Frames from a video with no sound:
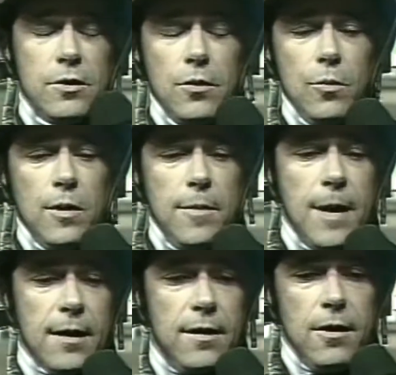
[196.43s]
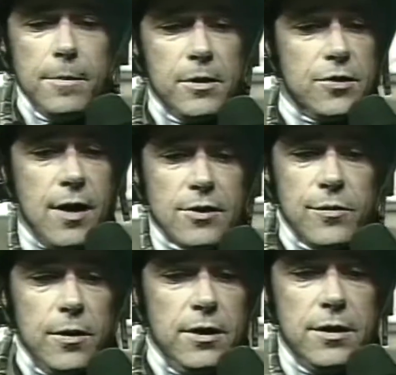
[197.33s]
Yeah, it's a little windy back there, but the track's
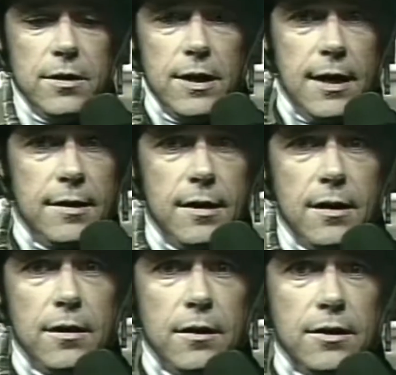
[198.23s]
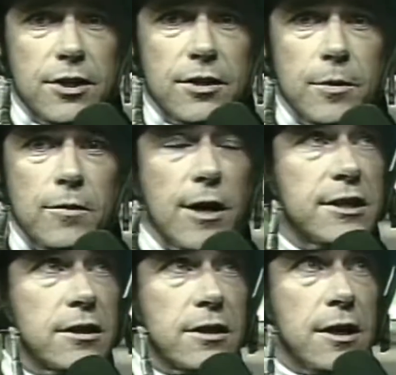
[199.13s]
really good, and uh, you're going to see some good
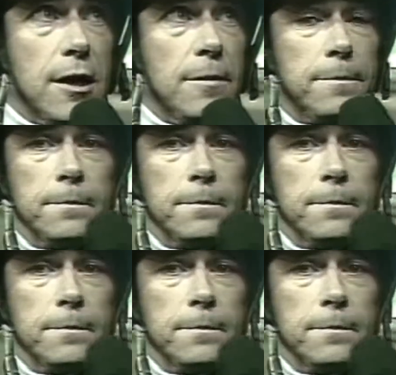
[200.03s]
races tonight.